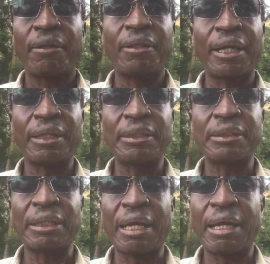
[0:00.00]
there
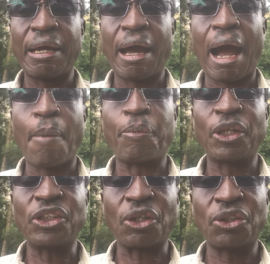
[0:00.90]
is a
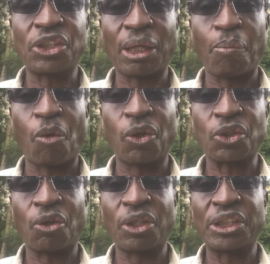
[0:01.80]
police constable who was
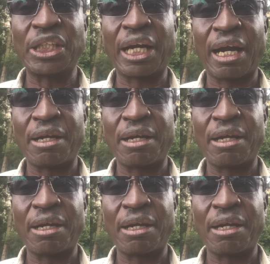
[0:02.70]
called Gerard